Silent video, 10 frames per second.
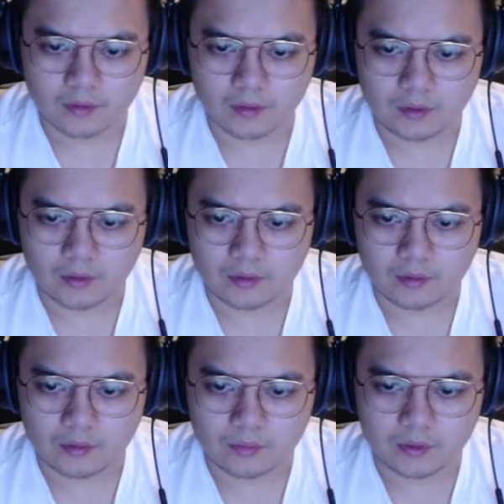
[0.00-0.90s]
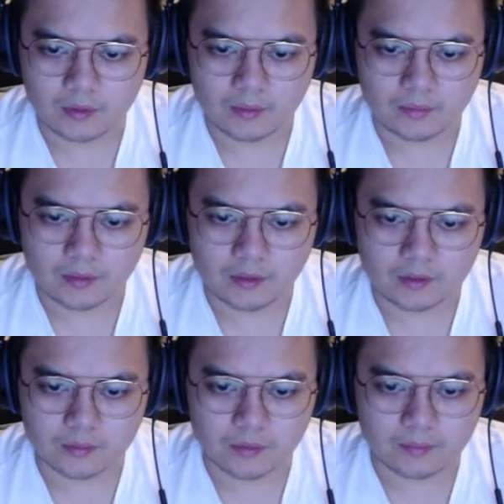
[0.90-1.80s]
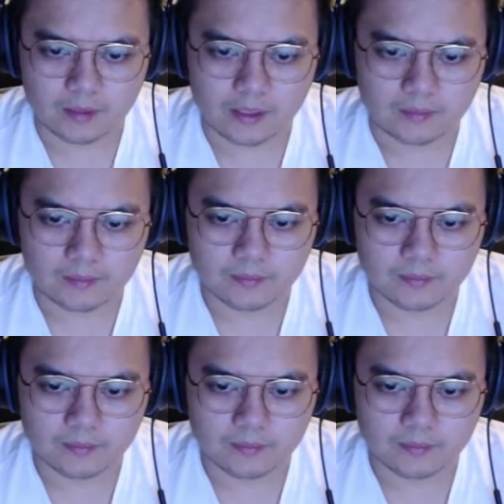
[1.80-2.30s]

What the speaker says: and it should be, yep, there it is, WebLab.